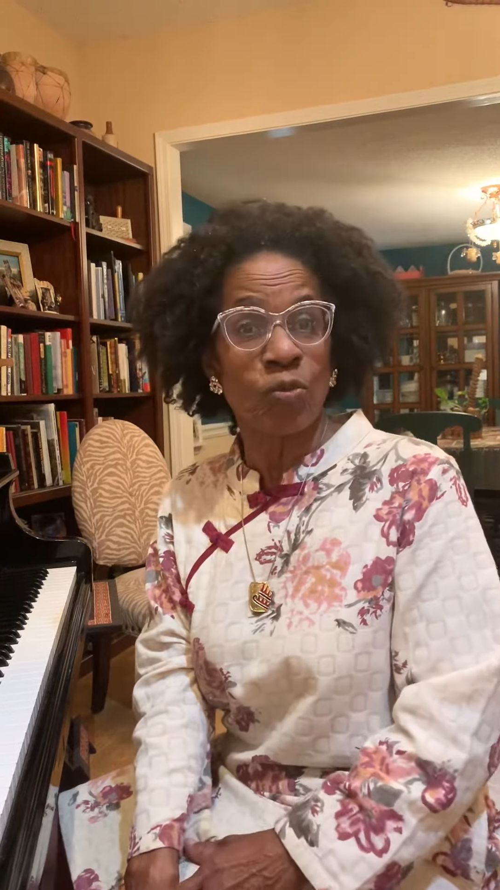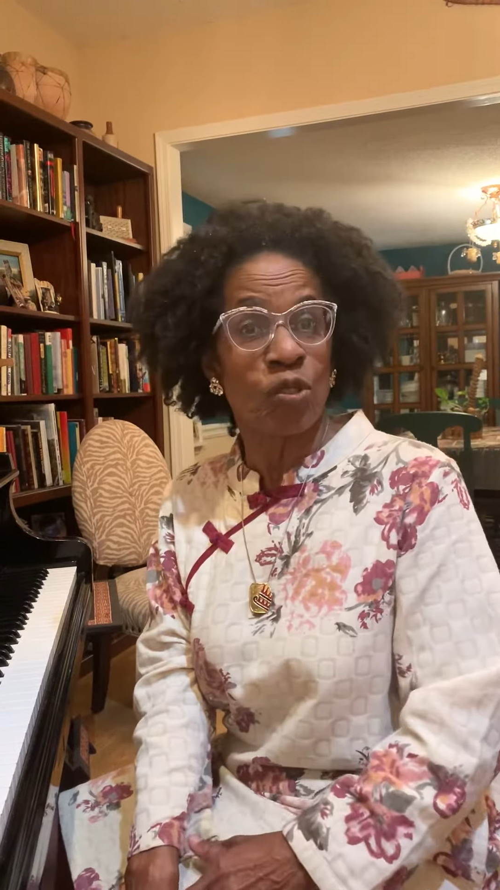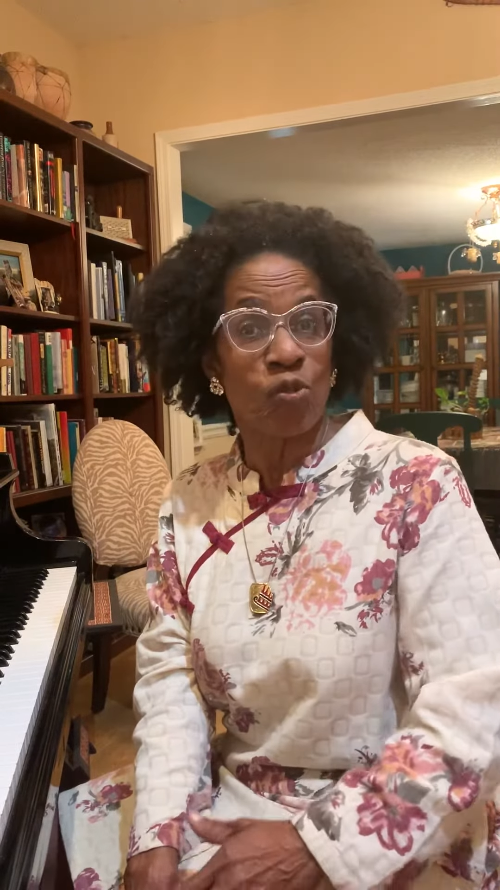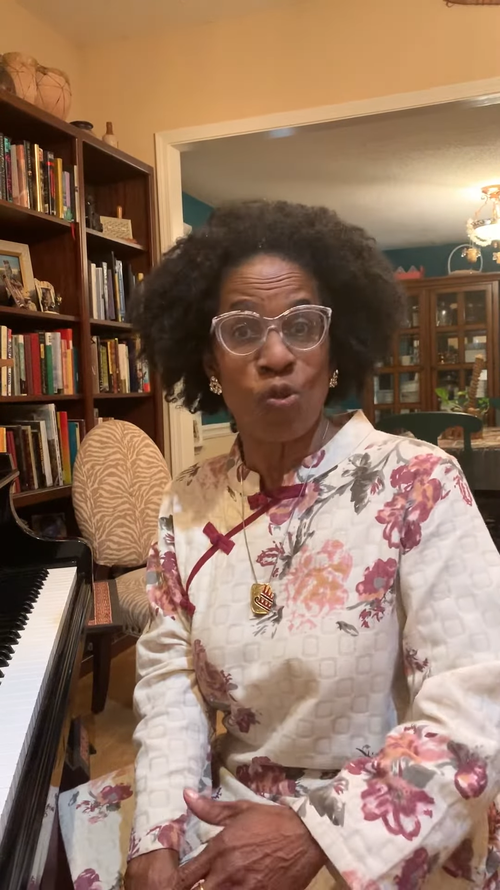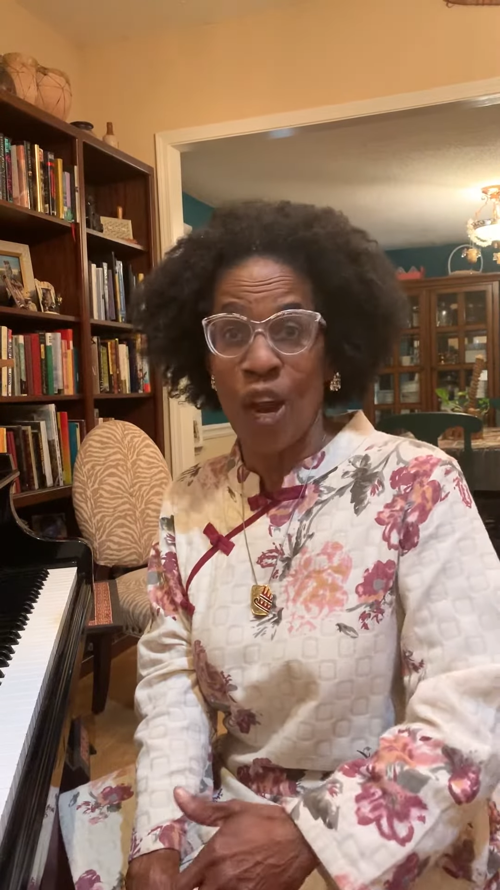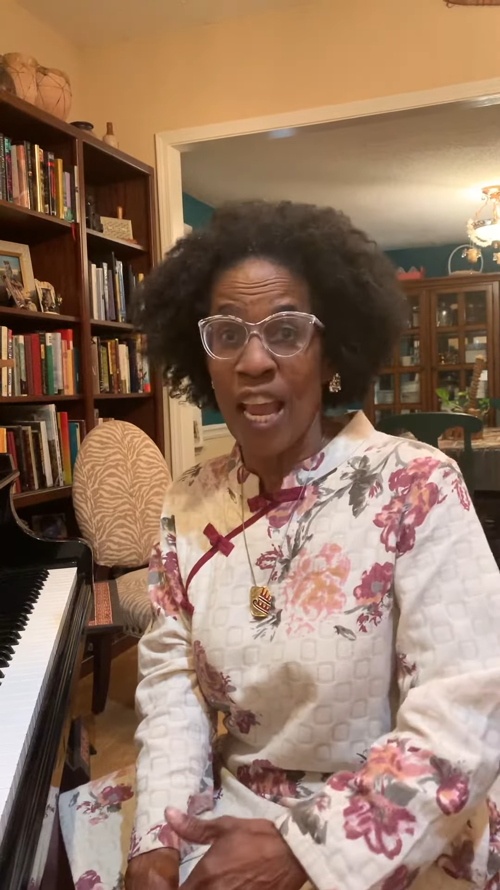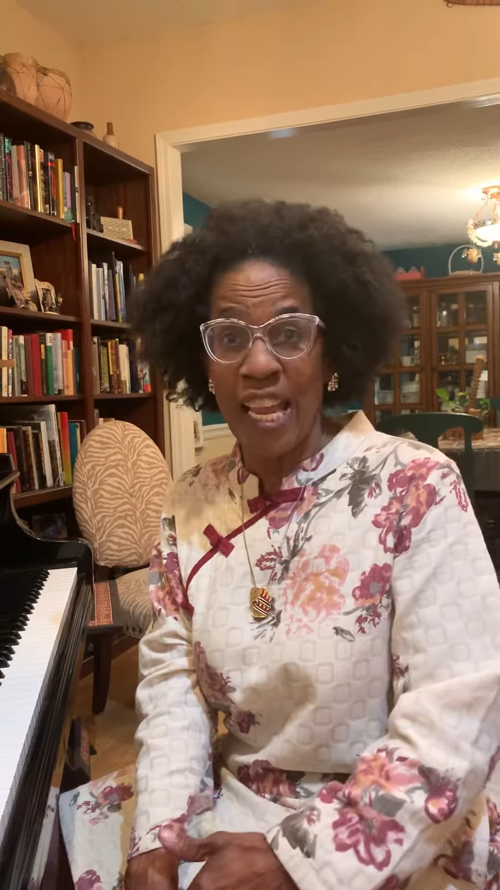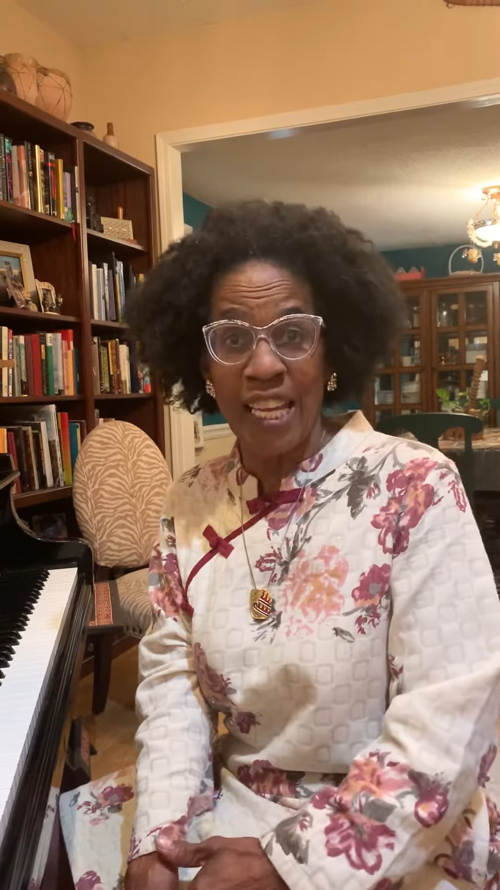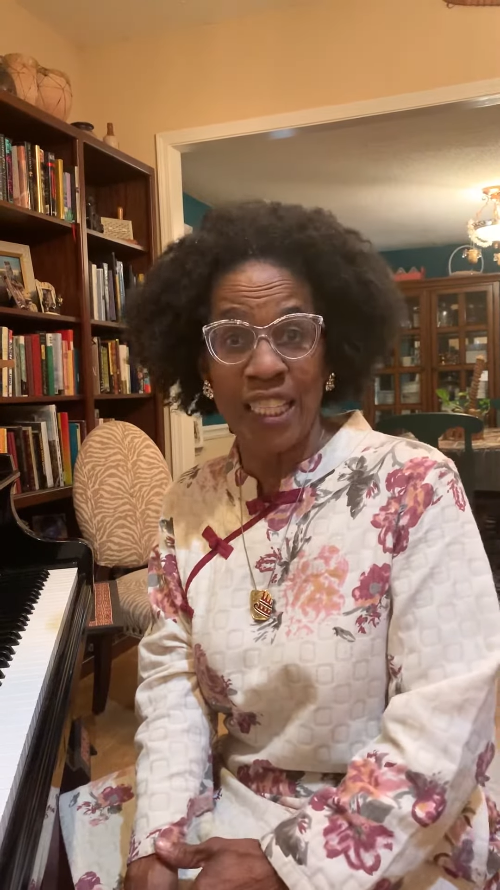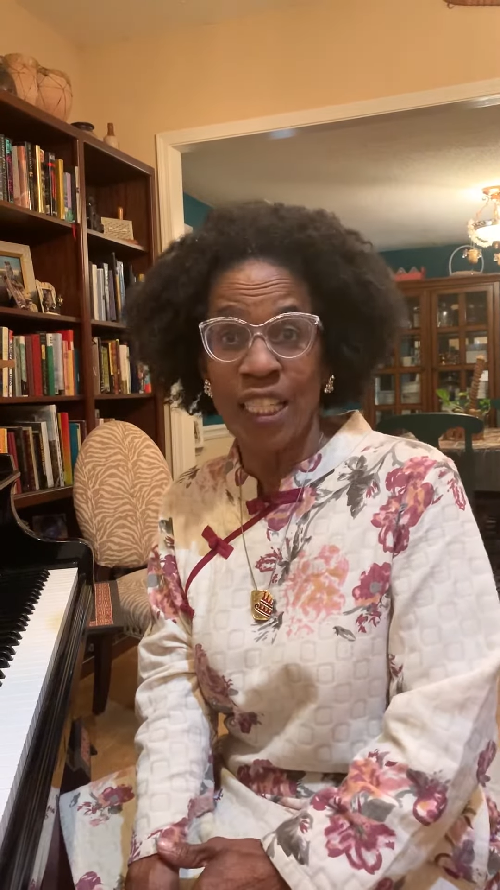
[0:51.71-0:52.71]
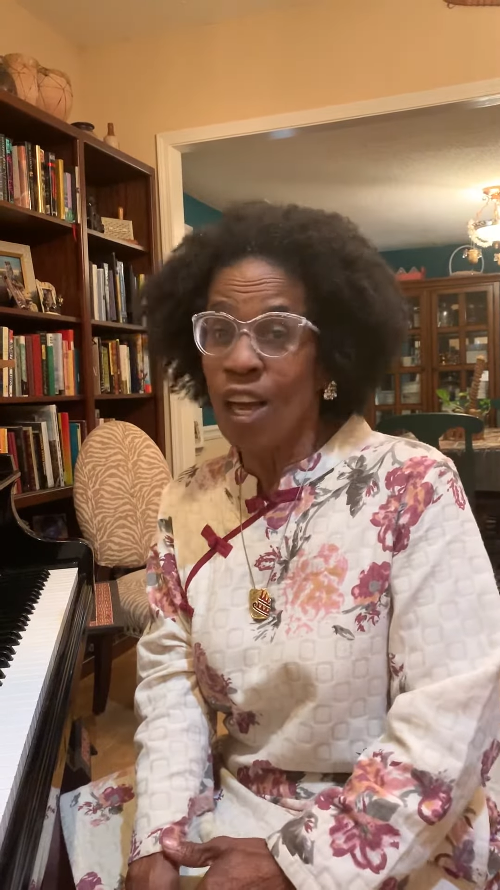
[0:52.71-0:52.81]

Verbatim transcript: was rain,